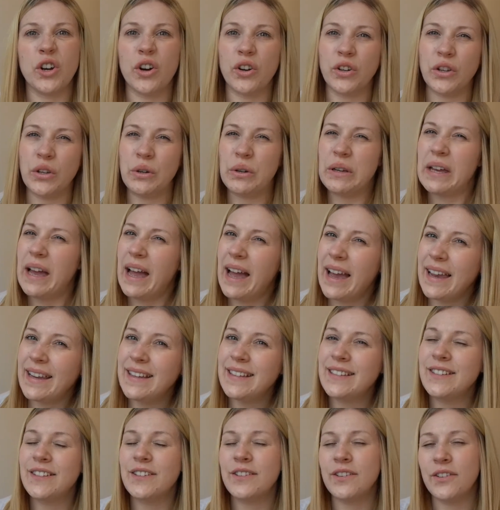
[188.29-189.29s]
or you
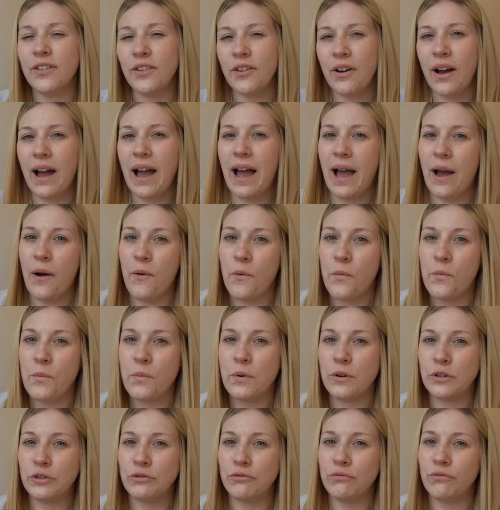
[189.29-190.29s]
kind of know how
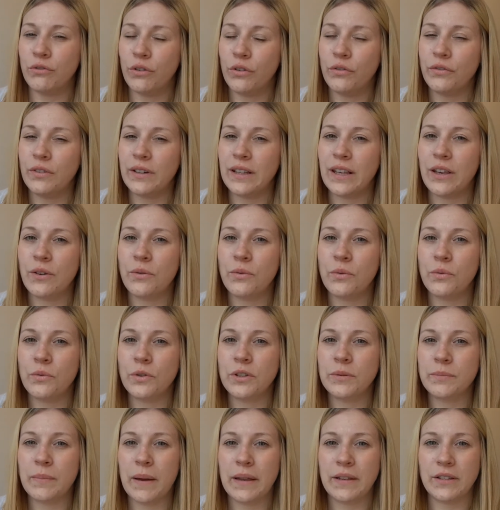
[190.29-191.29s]
much roughly you
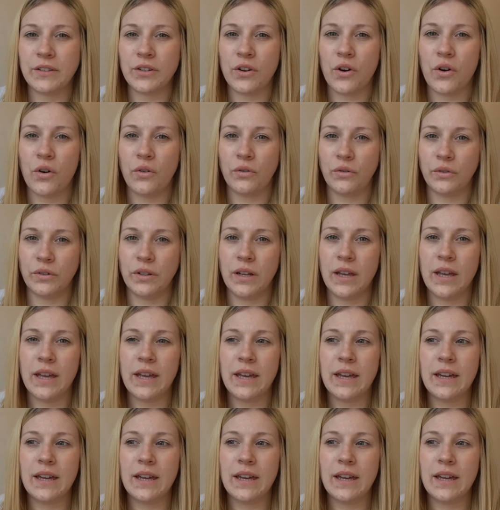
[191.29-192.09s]
spend on